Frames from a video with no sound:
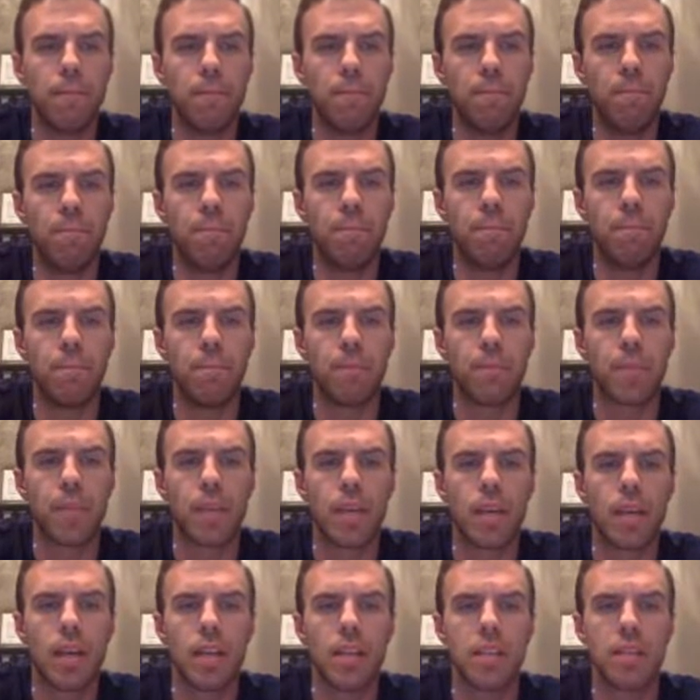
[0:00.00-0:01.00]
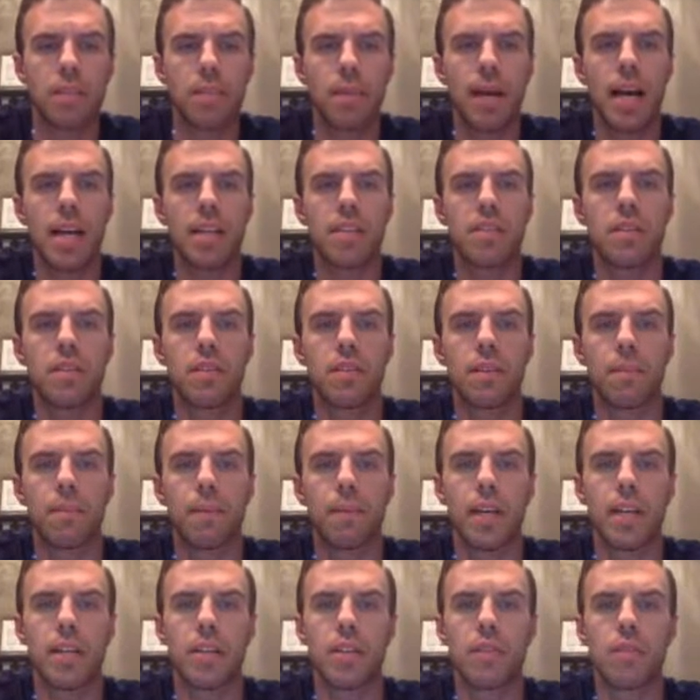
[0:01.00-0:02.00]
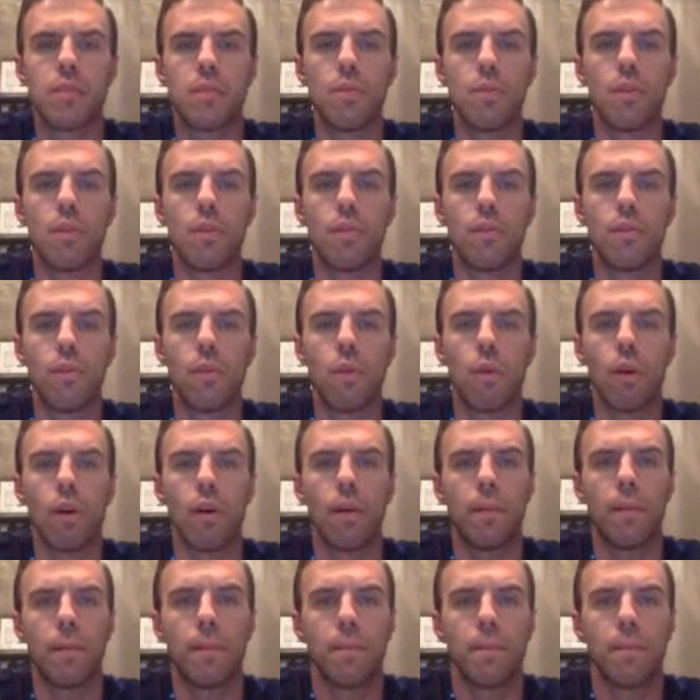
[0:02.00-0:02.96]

In this passage on page 204,